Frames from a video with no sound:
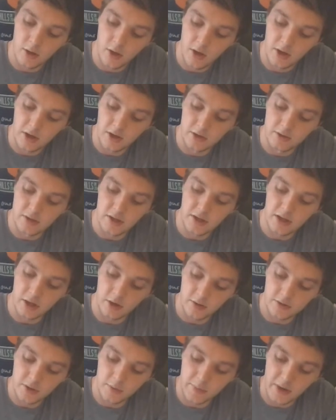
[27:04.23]
because it can
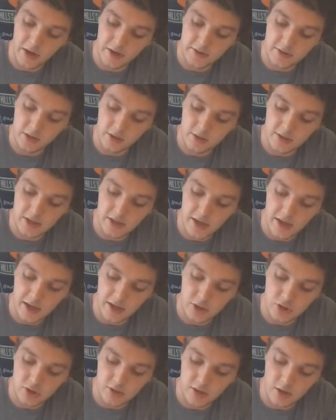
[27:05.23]
also bind to your
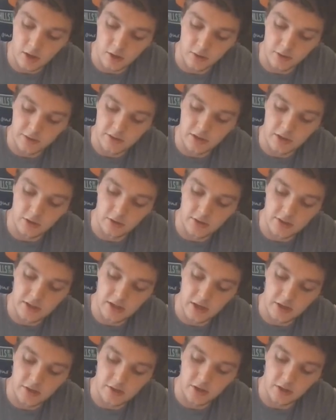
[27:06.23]
TH cells, and your
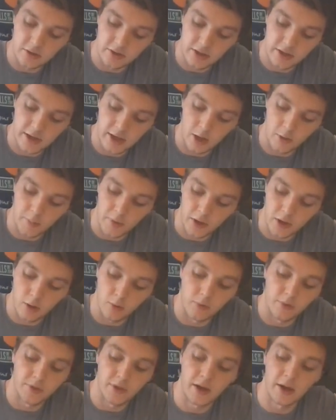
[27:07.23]
TH cells can help out
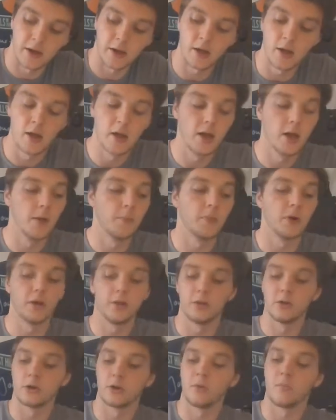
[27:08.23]
with that. But
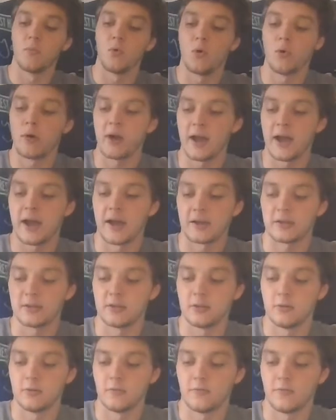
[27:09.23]
your more
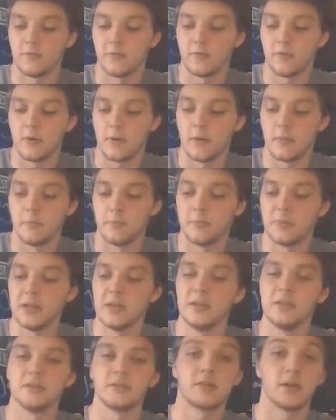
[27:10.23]
active
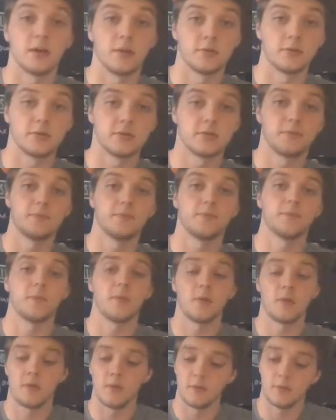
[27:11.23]
B cells
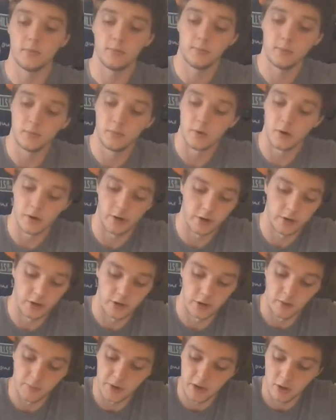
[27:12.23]
are
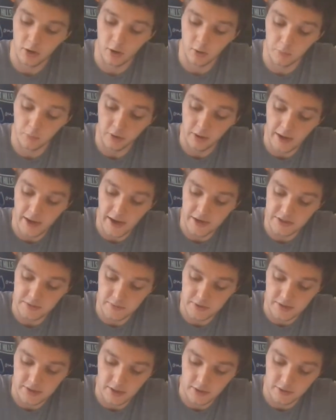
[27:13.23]
going to be called plasma
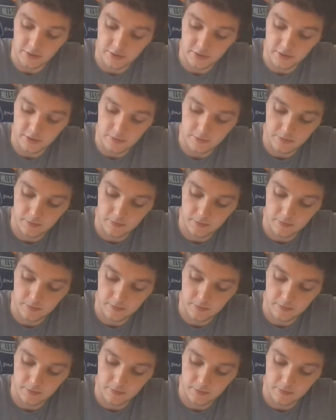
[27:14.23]
cells.